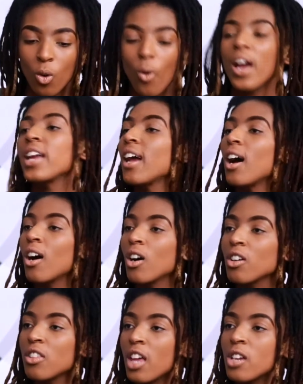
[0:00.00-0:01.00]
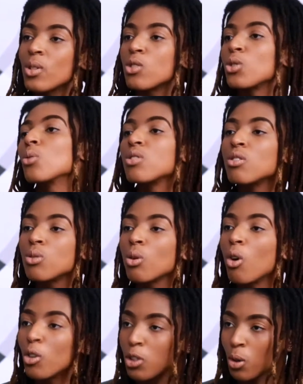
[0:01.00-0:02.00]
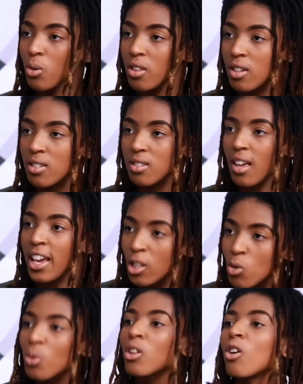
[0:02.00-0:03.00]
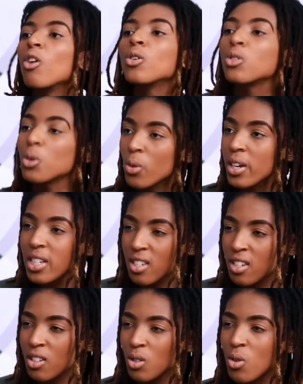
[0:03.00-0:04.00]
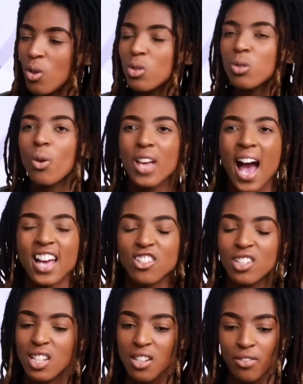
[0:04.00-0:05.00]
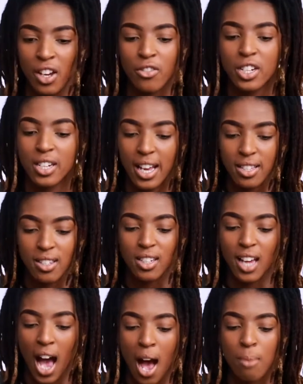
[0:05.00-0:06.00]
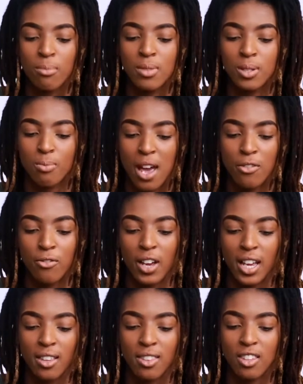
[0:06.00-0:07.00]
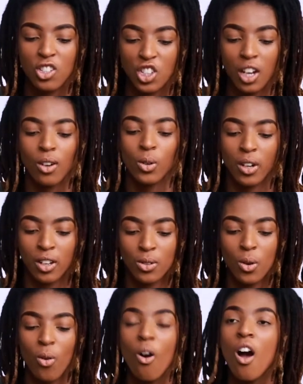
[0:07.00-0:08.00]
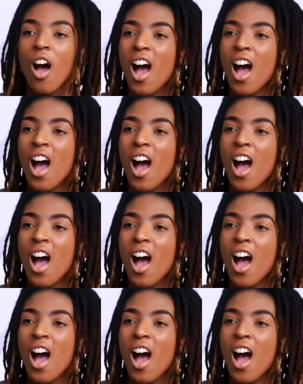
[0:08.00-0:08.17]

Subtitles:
Kwena, that was chosen to go through this, and you will go through it, you know? So yeah, I just live every day as it comes, by faith, and you know?